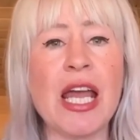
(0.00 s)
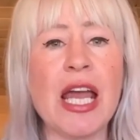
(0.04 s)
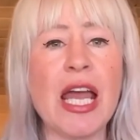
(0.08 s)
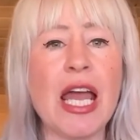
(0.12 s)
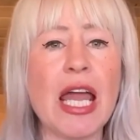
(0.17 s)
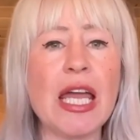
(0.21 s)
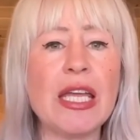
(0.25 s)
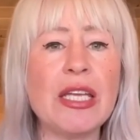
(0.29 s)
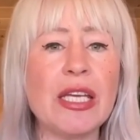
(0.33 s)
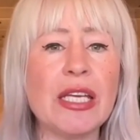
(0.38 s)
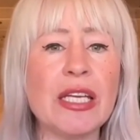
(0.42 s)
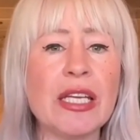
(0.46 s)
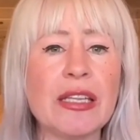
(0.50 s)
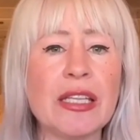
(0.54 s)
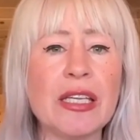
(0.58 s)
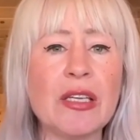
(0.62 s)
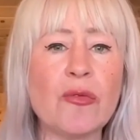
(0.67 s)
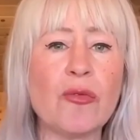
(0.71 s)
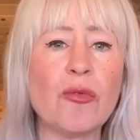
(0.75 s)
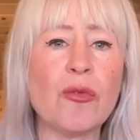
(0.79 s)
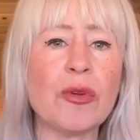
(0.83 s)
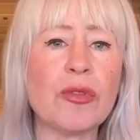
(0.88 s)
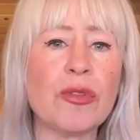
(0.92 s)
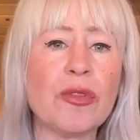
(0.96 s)
And I think
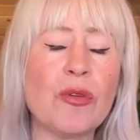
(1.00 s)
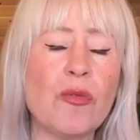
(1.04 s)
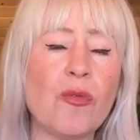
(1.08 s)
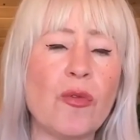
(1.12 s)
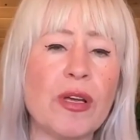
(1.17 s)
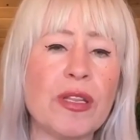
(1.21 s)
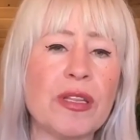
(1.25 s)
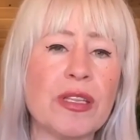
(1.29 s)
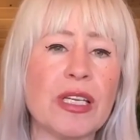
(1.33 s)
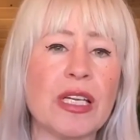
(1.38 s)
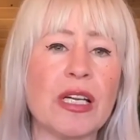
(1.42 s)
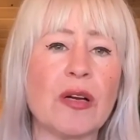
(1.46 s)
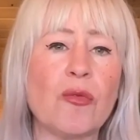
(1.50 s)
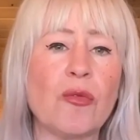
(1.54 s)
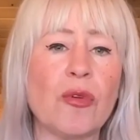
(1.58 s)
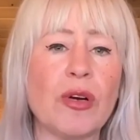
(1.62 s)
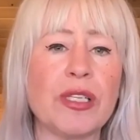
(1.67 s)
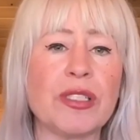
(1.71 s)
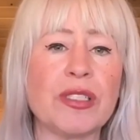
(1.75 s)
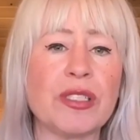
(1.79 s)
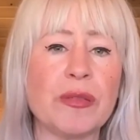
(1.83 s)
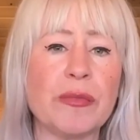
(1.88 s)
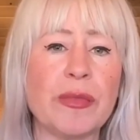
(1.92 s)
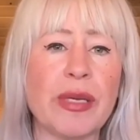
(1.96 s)
the one thing I
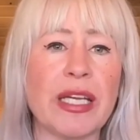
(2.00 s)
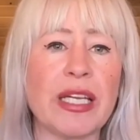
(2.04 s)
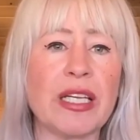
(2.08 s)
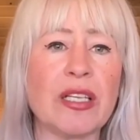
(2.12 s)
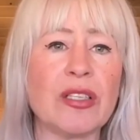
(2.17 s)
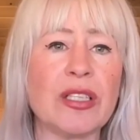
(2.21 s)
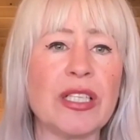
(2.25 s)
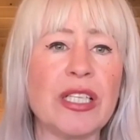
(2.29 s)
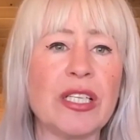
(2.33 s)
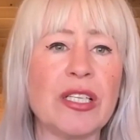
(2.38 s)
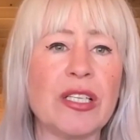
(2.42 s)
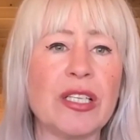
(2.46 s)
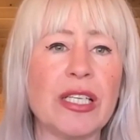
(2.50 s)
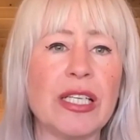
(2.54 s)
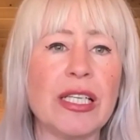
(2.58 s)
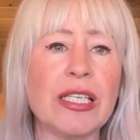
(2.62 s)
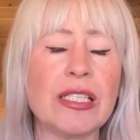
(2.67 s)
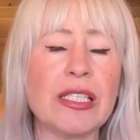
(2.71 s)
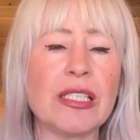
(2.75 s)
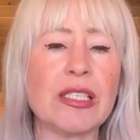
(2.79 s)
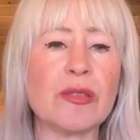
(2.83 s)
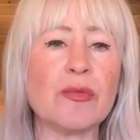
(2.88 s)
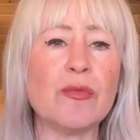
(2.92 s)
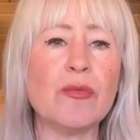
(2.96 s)
want to make clear is
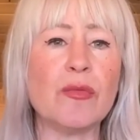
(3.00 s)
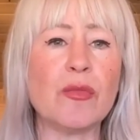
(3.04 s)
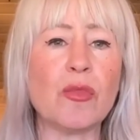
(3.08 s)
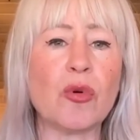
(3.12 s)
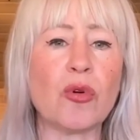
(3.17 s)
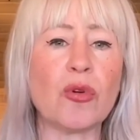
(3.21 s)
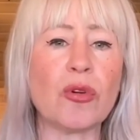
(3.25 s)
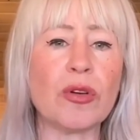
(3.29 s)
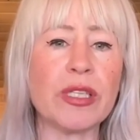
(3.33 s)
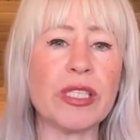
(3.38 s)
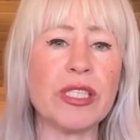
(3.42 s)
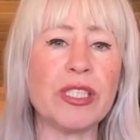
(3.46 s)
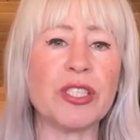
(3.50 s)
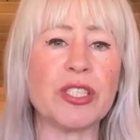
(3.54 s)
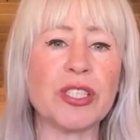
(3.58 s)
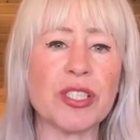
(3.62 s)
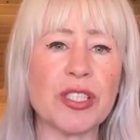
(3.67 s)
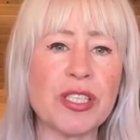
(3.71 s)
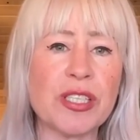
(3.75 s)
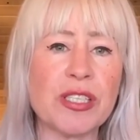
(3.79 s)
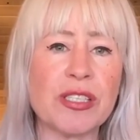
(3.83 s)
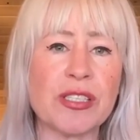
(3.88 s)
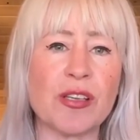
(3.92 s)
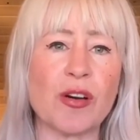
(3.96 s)
it's more than
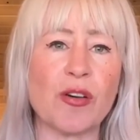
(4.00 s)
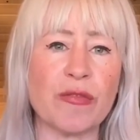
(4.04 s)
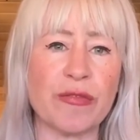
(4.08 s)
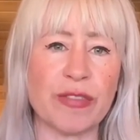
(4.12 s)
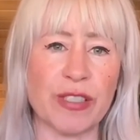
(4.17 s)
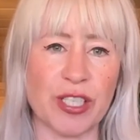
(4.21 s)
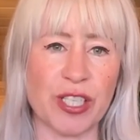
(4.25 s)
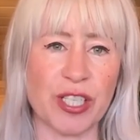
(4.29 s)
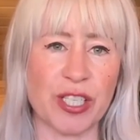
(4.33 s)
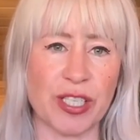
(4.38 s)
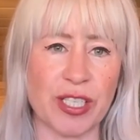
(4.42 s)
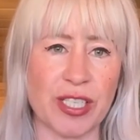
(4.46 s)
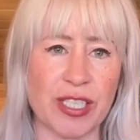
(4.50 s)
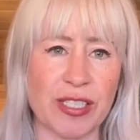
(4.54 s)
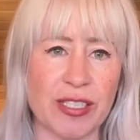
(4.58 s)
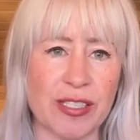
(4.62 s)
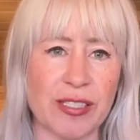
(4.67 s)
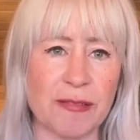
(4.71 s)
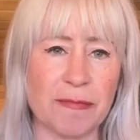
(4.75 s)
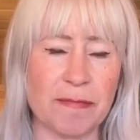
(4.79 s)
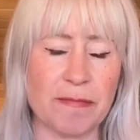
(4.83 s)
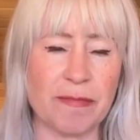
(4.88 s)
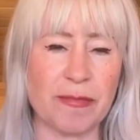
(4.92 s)
just selfishness.